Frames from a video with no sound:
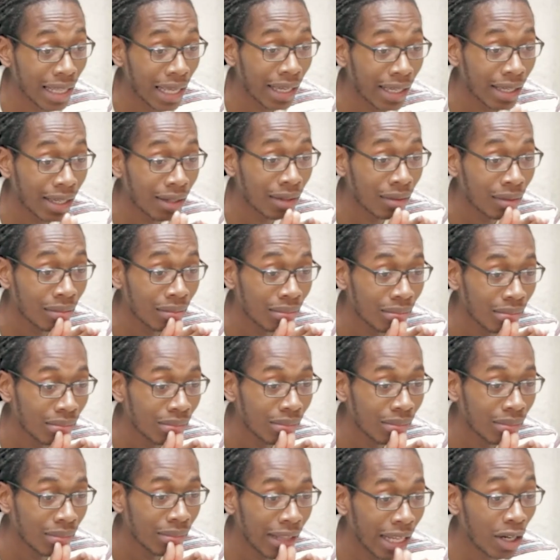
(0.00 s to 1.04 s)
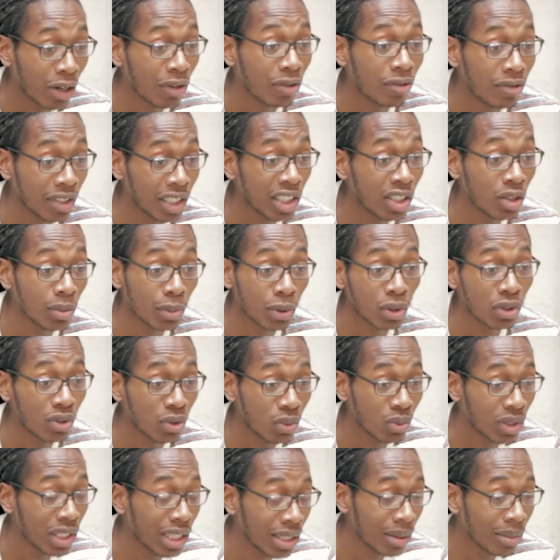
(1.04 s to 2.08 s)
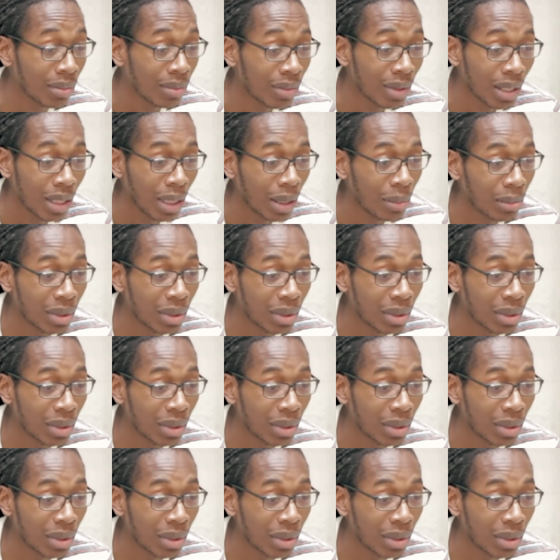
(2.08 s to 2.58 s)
they can, that are feasible to them,